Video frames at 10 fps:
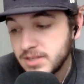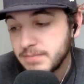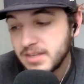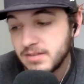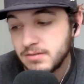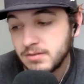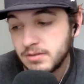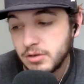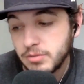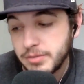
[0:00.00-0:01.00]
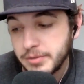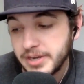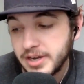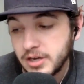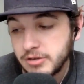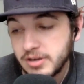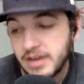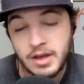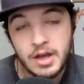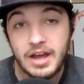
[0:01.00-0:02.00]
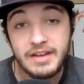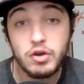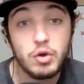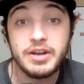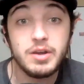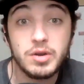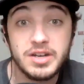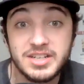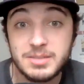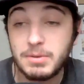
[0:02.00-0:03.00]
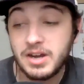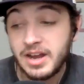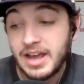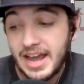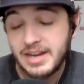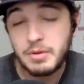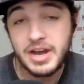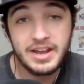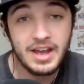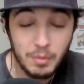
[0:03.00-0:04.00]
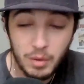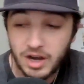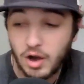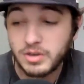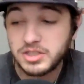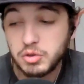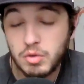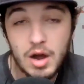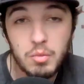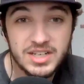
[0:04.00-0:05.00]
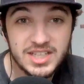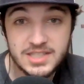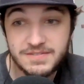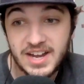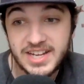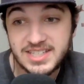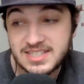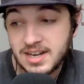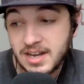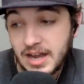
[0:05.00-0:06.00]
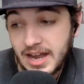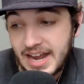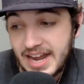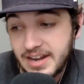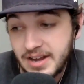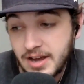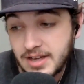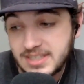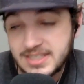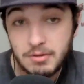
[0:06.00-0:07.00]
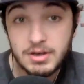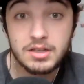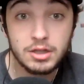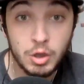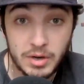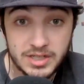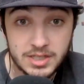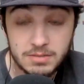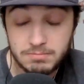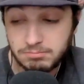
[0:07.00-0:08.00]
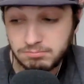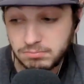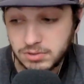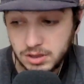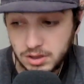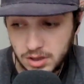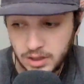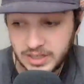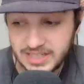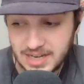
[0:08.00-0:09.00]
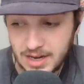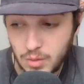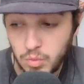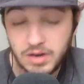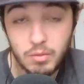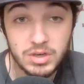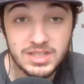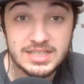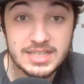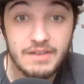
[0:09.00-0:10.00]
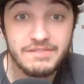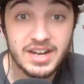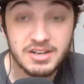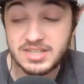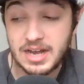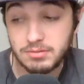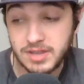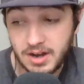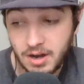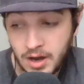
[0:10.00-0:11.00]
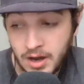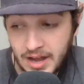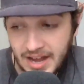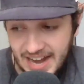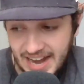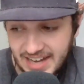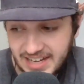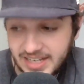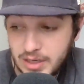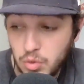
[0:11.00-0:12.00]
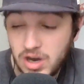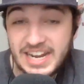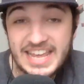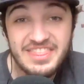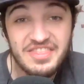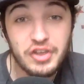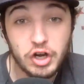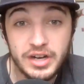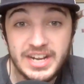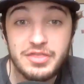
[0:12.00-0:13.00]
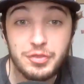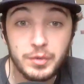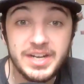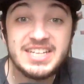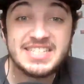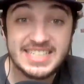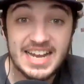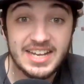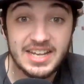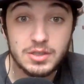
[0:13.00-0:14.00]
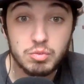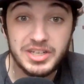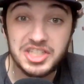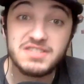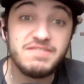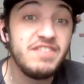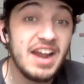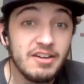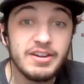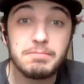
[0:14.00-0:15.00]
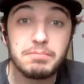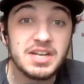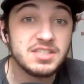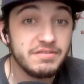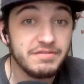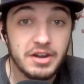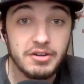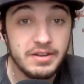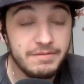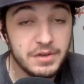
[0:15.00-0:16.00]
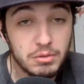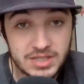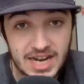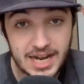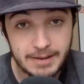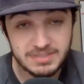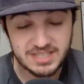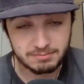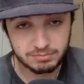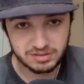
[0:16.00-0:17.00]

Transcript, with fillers: something, you know, 300. I, I have no idea what it is. But anyway, we're going to uh, one of these fights. And uh, Derrick Lewis is uh, one, of, one of the top fighters out there and he won in 33 seconds, which is very impressive. Very few times